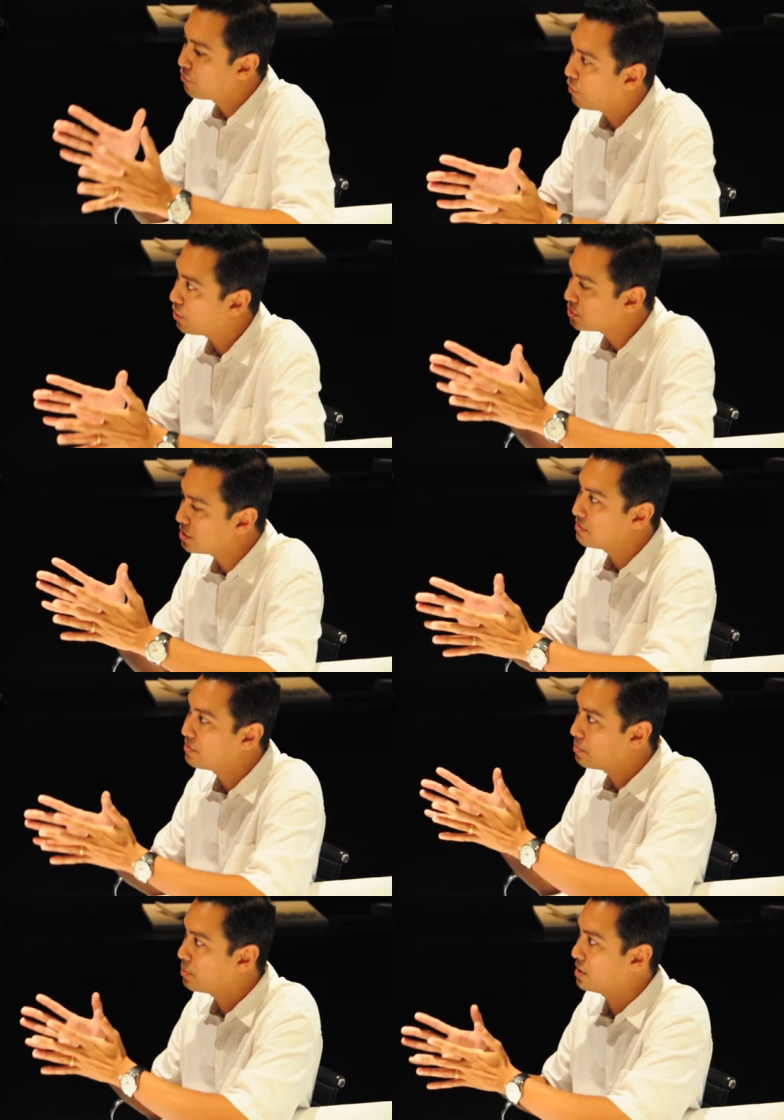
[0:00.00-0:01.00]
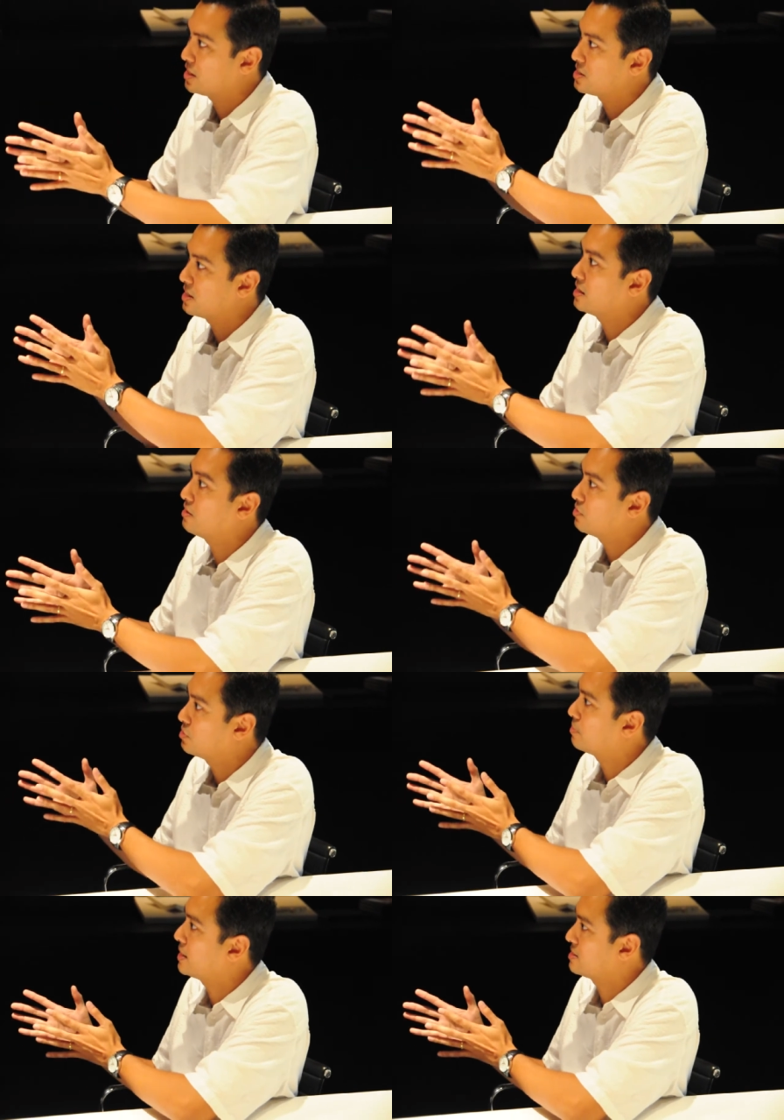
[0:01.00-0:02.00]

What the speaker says: before you even preach the individual